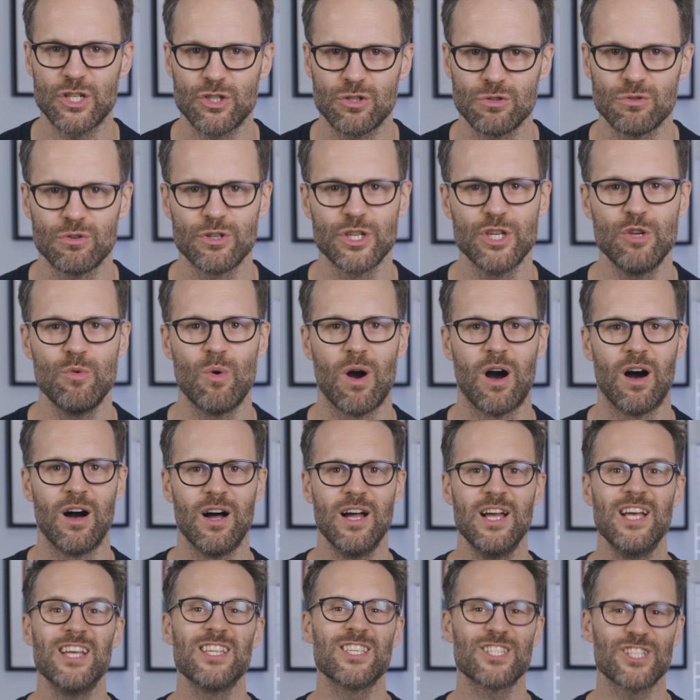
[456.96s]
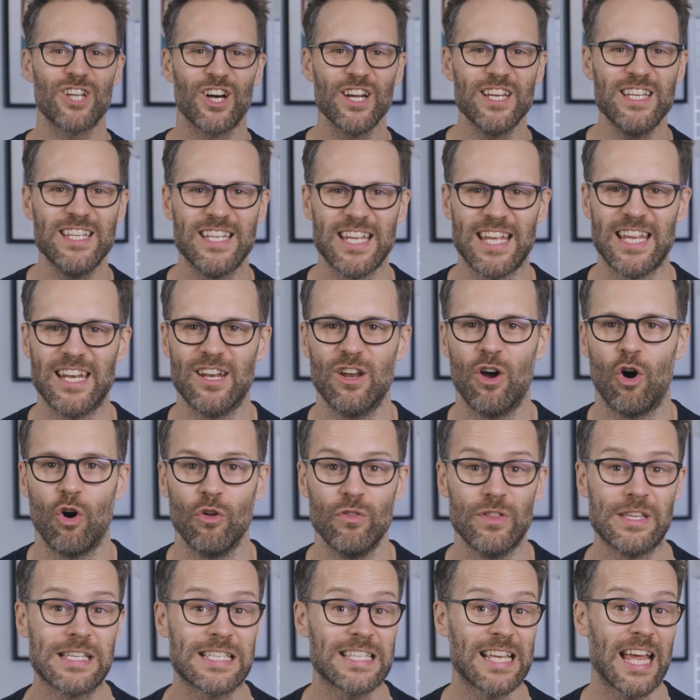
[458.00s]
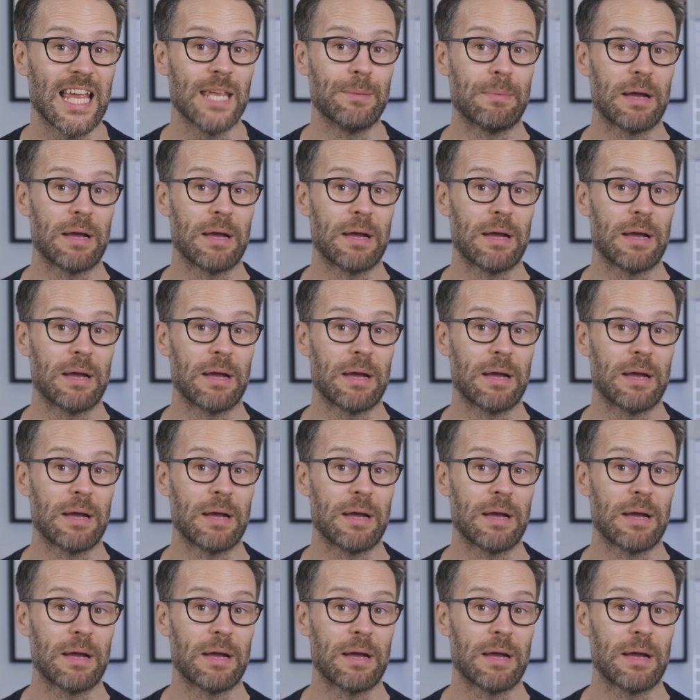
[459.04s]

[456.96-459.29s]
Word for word: sure you are signed in on the same